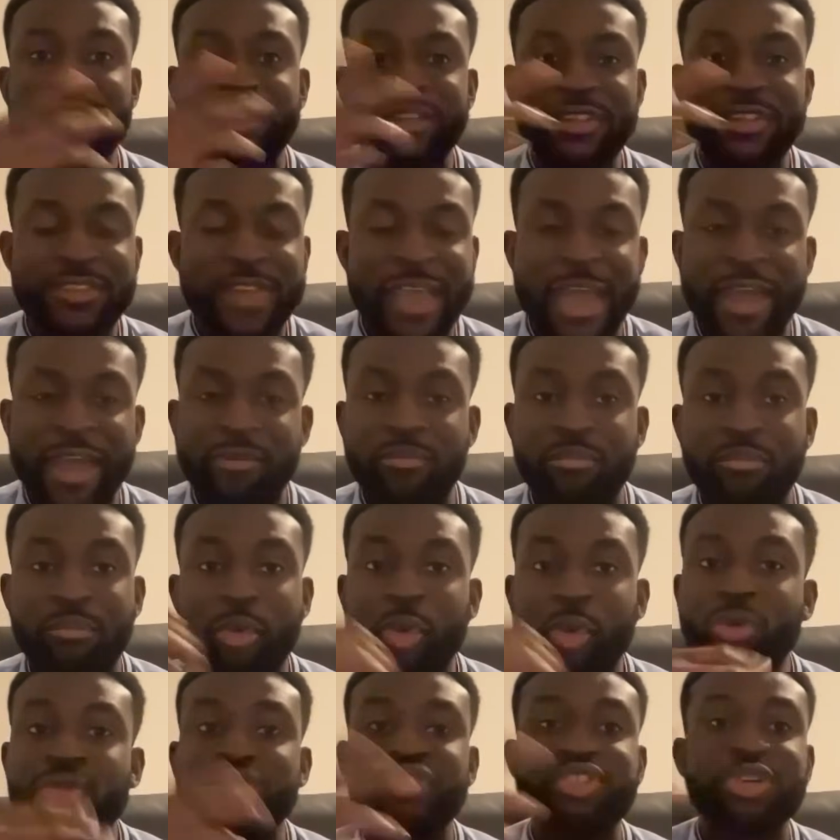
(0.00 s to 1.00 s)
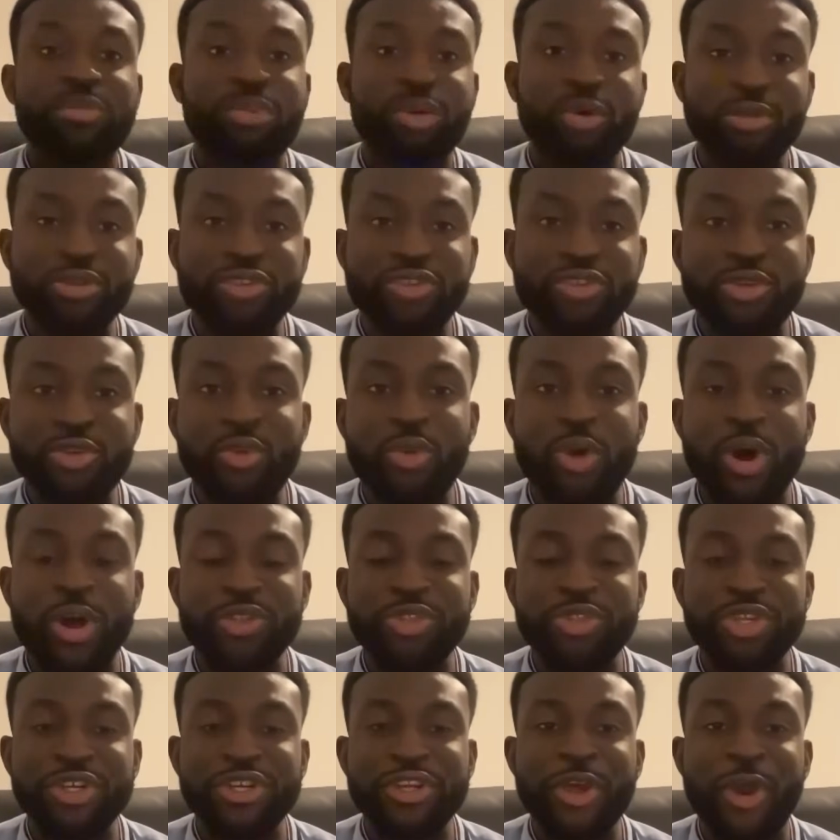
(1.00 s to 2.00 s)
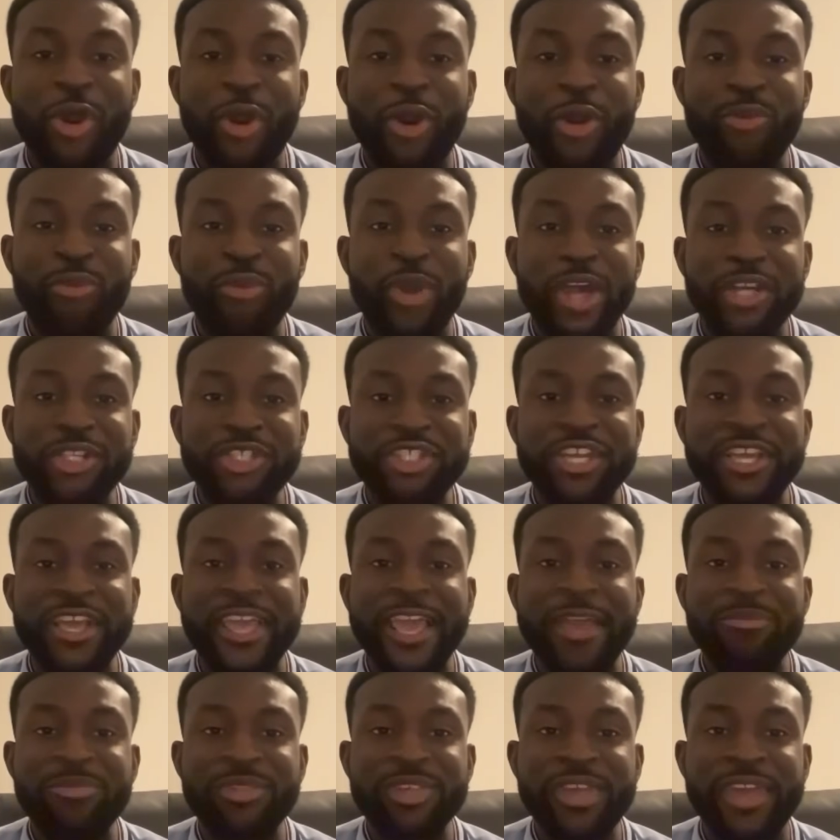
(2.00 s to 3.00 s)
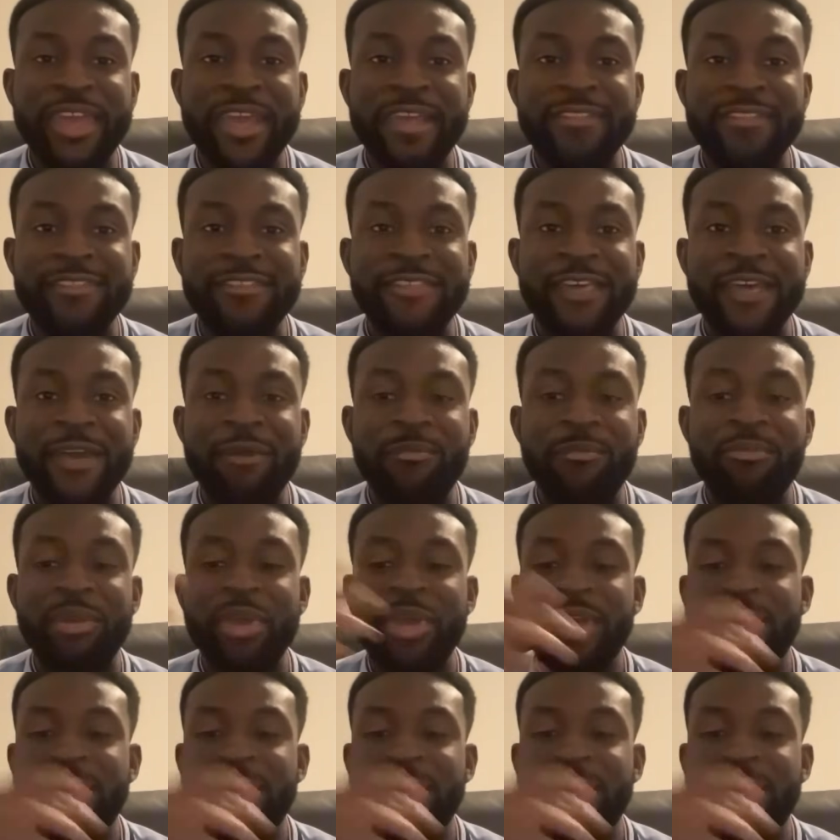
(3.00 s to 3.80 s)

He's had multiple 200 yard rushing games against them,